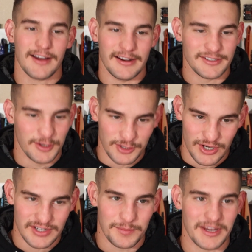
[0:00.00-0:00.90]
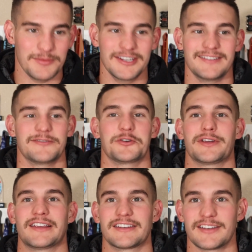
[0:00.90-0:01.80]
I'd suggest maybe
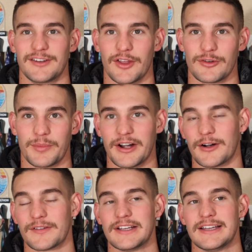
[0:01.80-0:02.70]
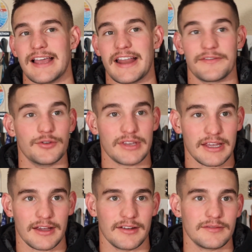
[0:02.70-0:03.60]
looking into another pair. And if you
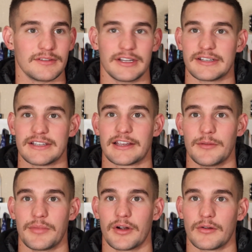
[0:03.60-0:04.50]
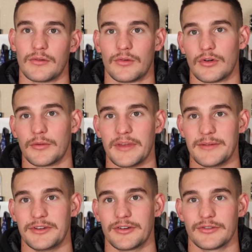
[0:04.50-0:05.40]
can, get a second pair. Or
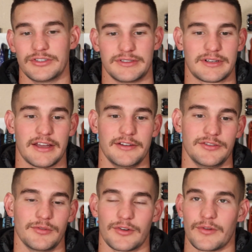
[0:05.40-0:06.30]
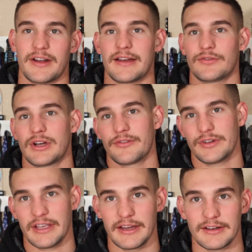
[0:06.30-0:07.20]
maybe you're just kind of doing a run every other
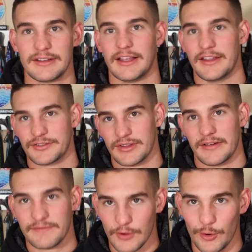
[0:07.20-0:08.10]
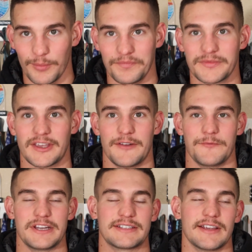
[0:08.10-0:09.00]
day, and so that foam can
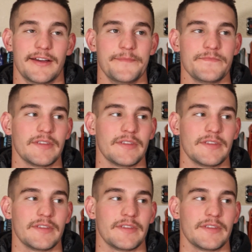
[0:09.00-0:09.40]
reset.